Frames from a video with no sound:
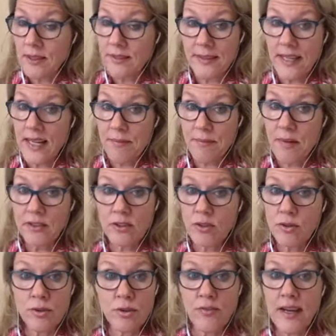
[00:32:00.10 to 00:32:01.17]
they have
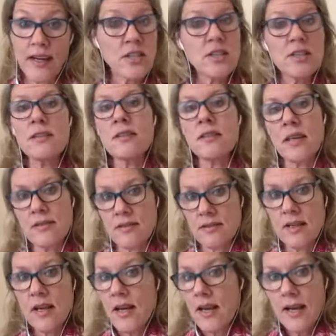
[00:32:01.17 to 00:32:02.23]
multitude of actions, I
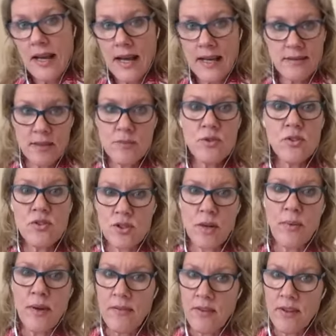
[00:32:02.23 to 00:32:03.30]
ask them to
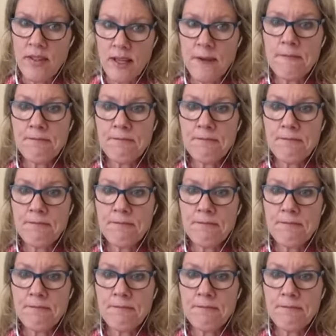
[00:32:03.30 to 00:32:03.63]
stop everything.